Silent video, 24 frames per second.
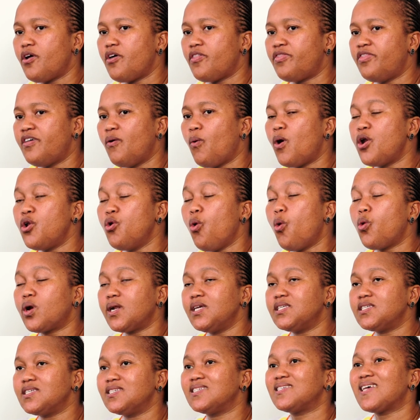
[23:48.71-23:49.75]
there were no
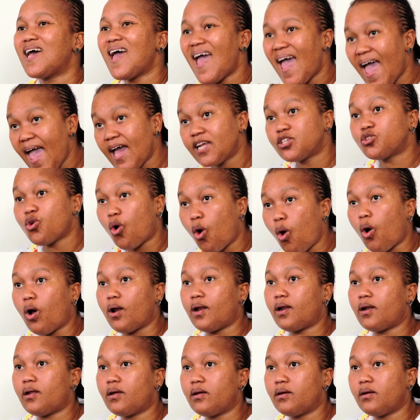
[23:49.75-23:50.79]
reasons at
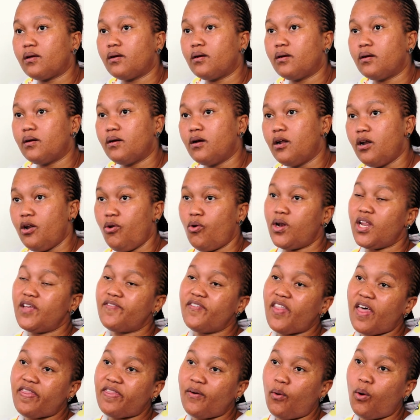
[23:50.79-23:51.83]
all. Not
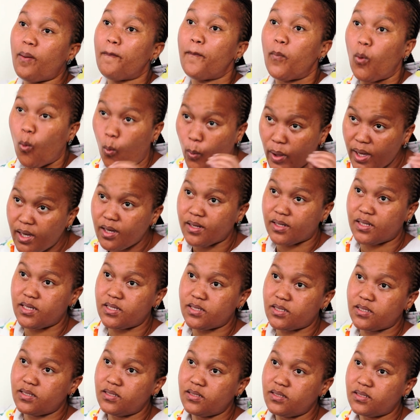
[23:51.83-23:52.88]
even that there were weak
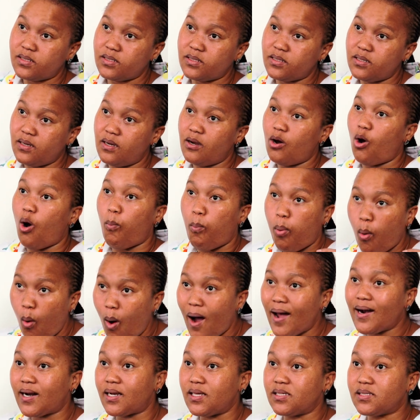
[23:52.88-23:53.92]
reasons or
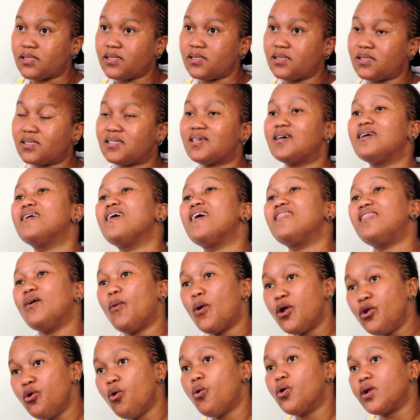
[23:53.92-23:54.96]
poor reasons. There
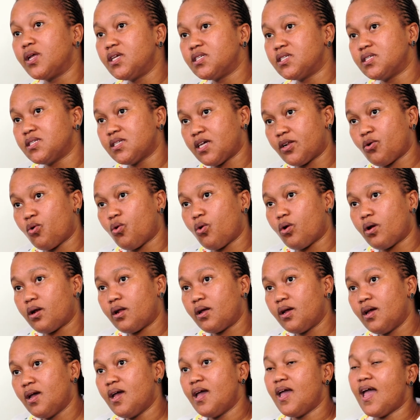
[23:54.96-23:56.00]
were no reasons at
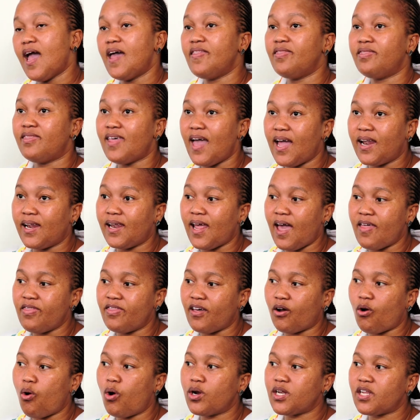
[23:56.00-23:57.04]
all. And
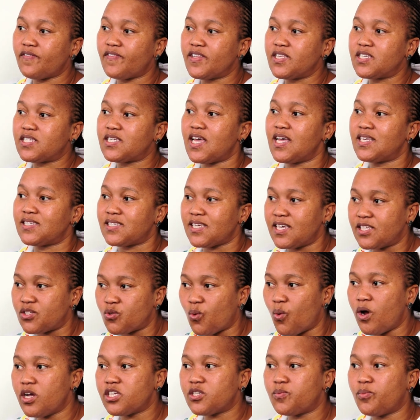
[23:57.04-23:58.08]
the court even says it's
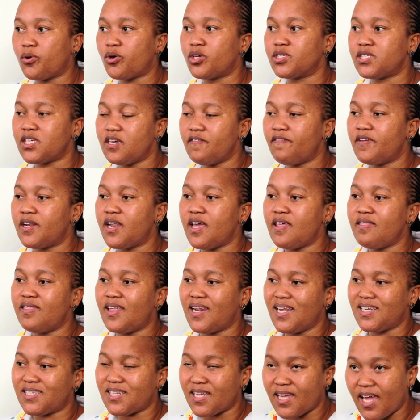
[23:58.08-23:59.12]
worse because even in the
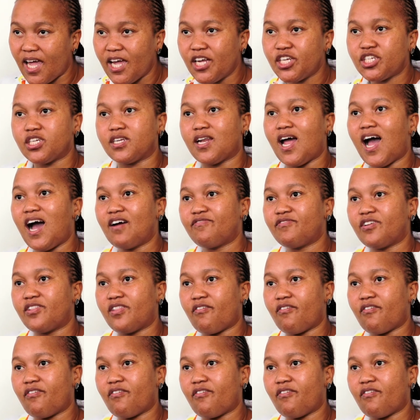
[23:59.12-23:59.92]
litigation after